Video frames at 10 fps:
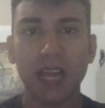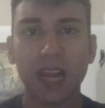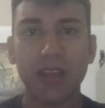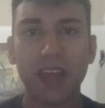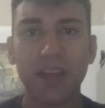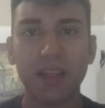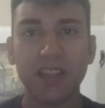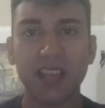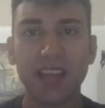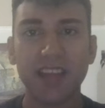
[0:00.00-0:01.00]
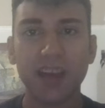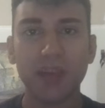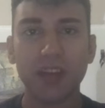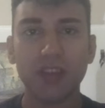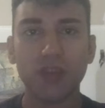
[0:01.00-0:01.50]
And then they will set
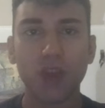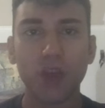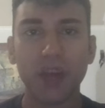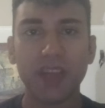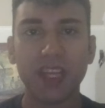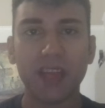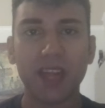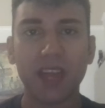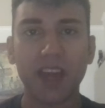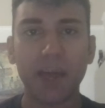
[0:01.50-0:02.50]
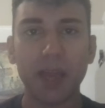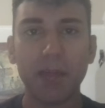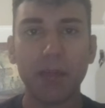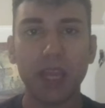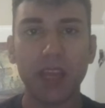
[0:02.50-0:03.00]
out to destroy whatever they think that
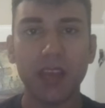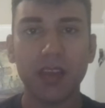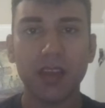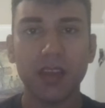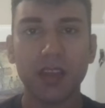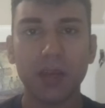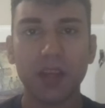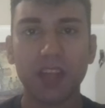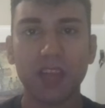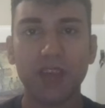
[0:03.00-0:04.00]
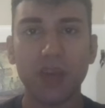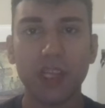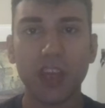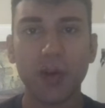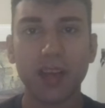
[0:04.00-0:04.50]
may be because they view
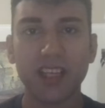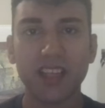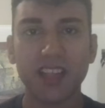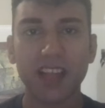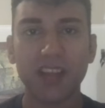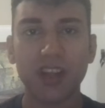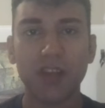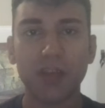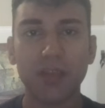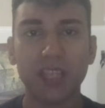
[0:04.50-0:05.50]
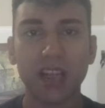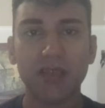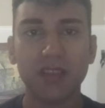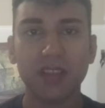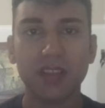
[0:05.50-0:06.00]
you as an extension of
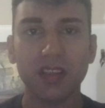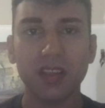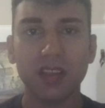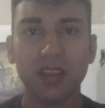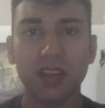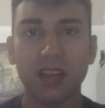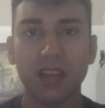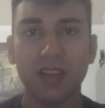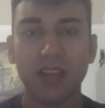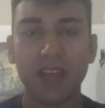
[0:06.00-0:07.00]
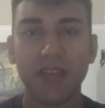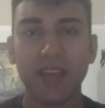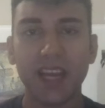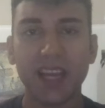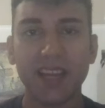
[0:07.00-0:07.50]
themselves. They
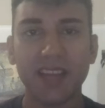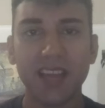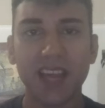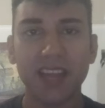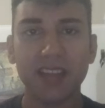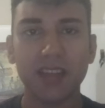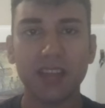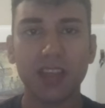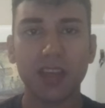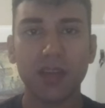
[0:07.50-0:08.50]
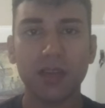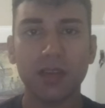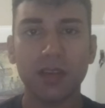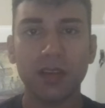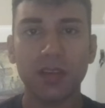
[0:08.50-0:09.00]
feel entitled to you.
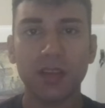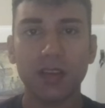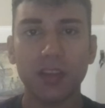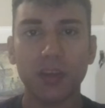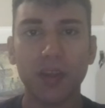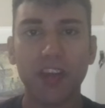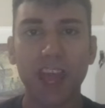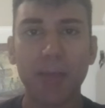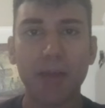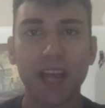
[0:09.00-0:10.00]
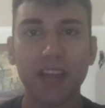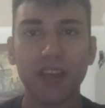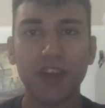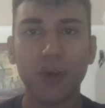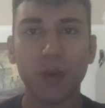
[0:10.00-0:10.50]
So, in their minds,
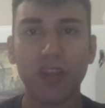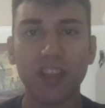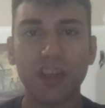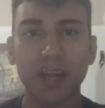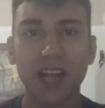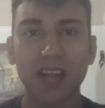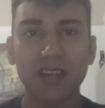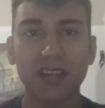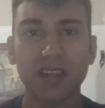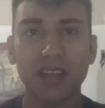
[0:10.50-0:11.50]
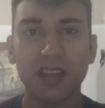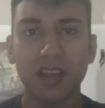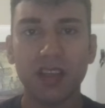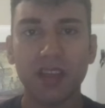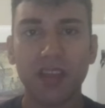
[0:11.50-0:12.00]
if you're with someone else,
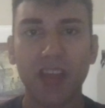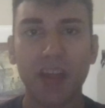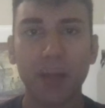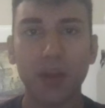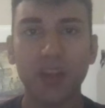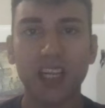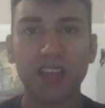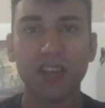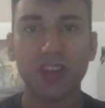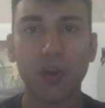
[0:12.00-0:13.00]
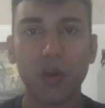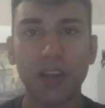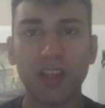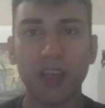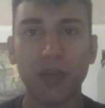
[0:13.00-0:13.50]
then that person has
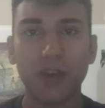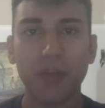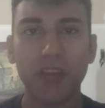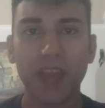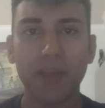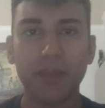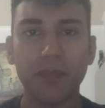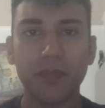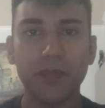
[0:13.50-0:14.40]
stolen you from them